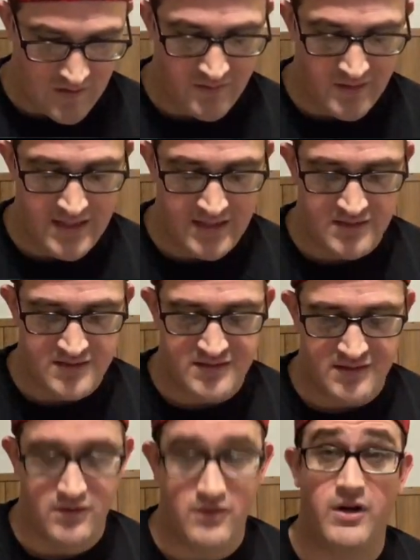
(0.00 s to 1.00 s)
right,
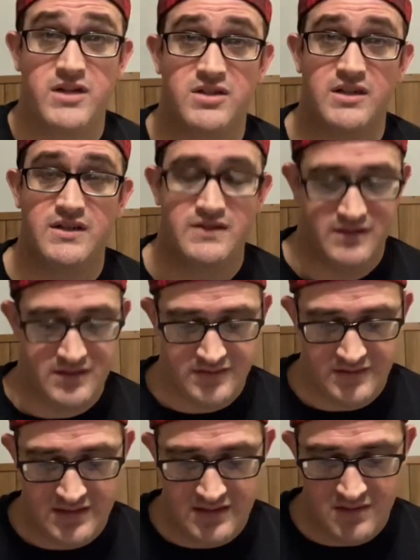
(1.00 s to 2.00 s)
Concealed Riches. Let's
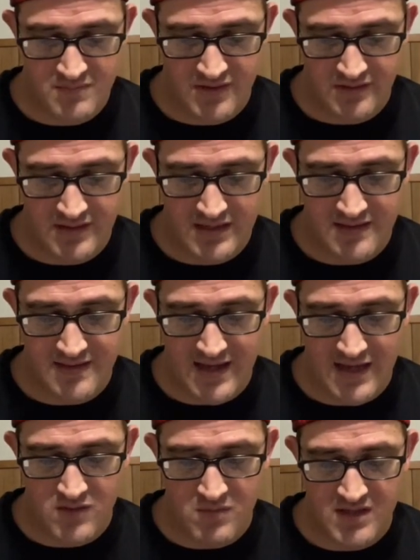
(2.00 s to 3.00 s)
see the ability on
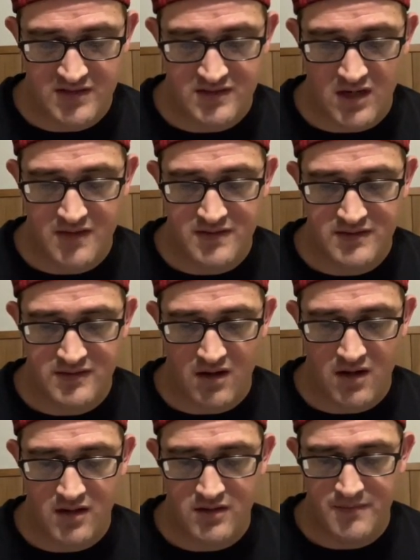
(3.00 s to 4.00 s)
that. You may discard this
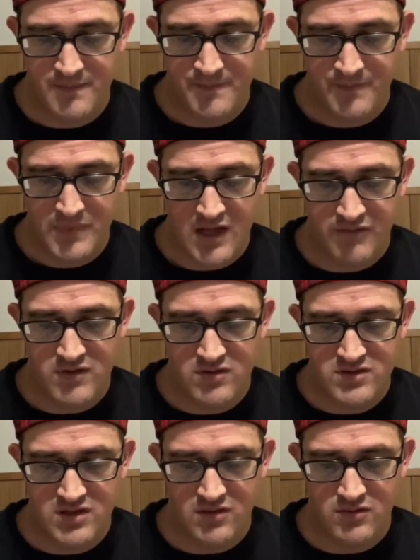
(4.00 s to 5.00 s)
card. If you
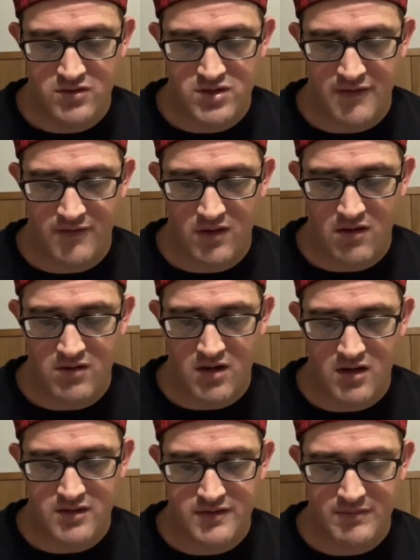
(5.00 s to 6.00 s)
do, shuffle all
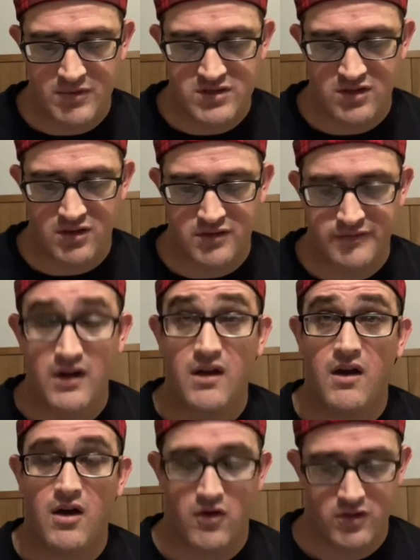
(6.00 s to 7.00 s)
cards from reserve
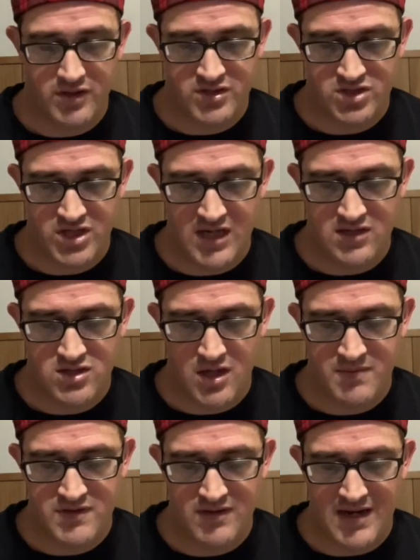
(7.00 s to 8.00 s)
or exchange
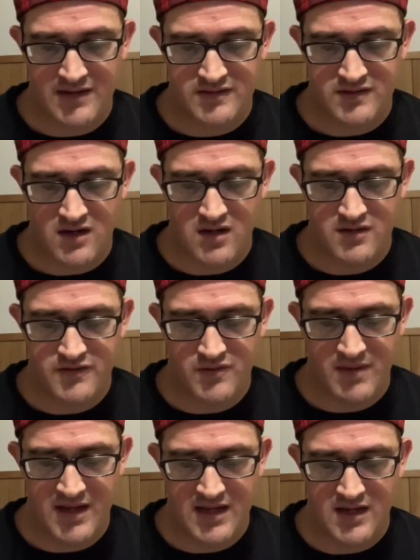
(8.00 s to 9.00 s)
up to X cards from
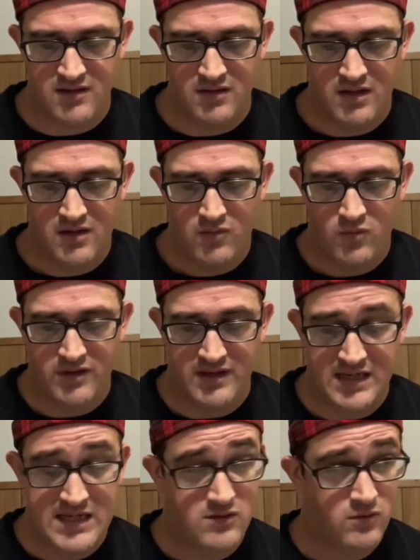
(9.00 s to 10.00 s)
hand with an
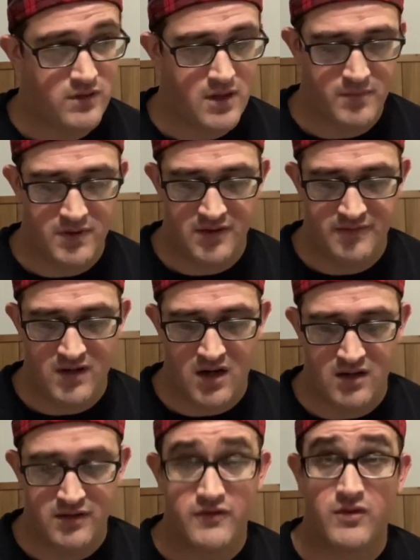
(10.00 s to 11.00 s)
equal number of
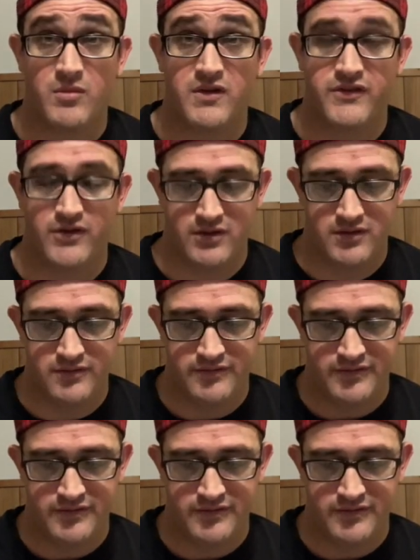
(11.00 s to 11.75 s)
cards from reserve.